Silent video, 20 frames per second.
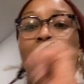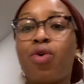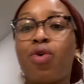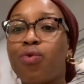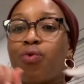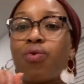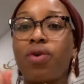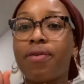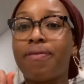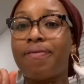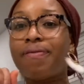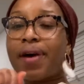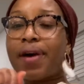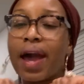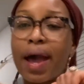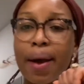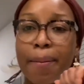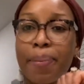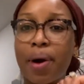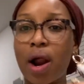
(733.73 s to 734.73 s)

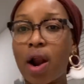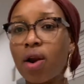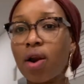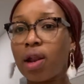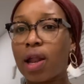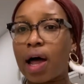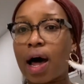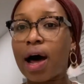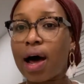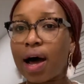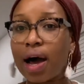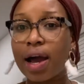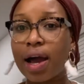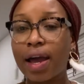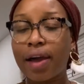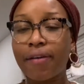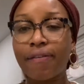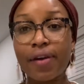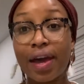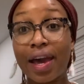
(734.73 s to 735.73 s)
revamp our
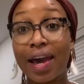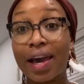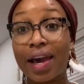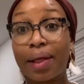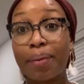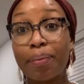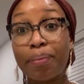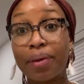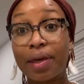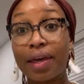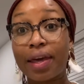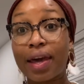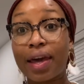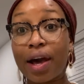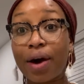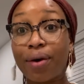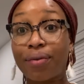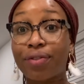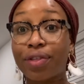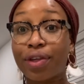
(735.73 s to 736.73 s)
life and be
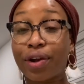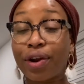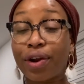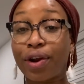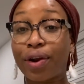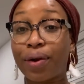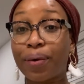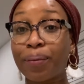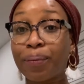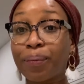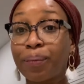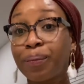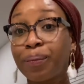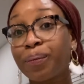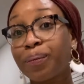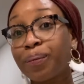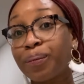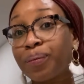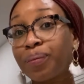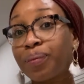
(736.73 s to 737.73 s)
healthier
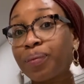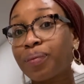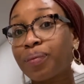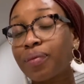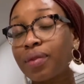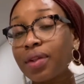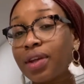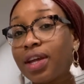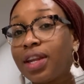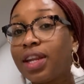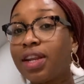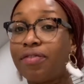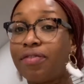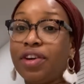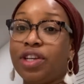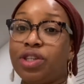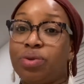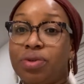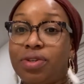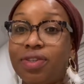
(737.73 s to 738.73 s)

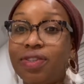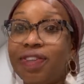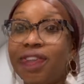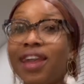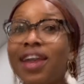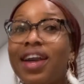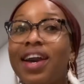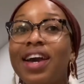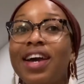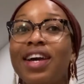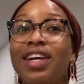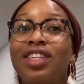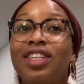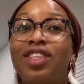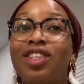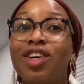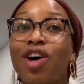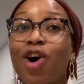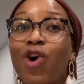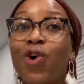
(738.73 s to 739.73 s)
individuals.
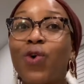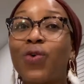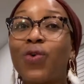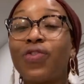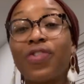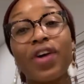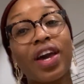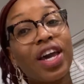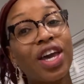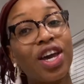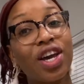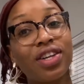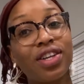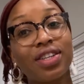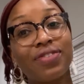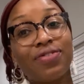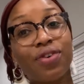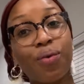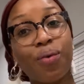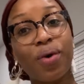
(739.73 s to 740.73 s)
So thank you
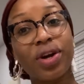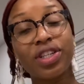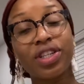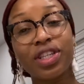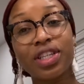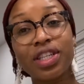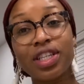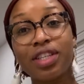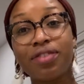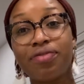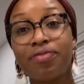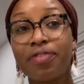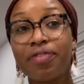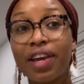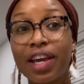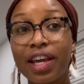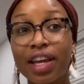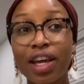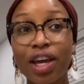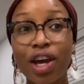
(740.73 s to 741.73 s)
for watching this
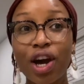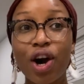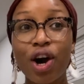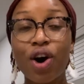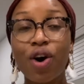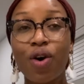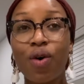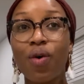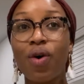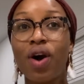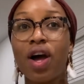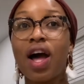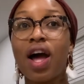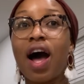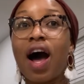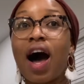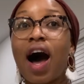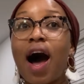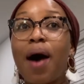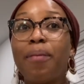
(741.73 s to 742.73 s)
video.
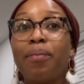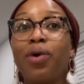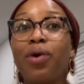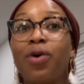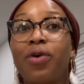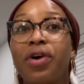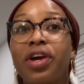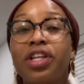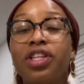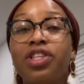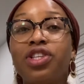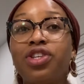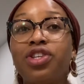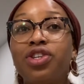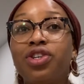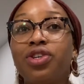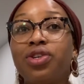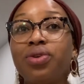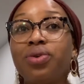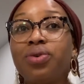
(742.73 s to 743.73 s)
I'm going
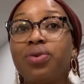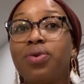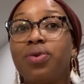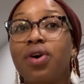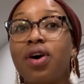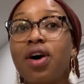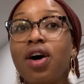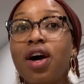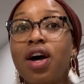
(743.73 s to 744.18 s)
to,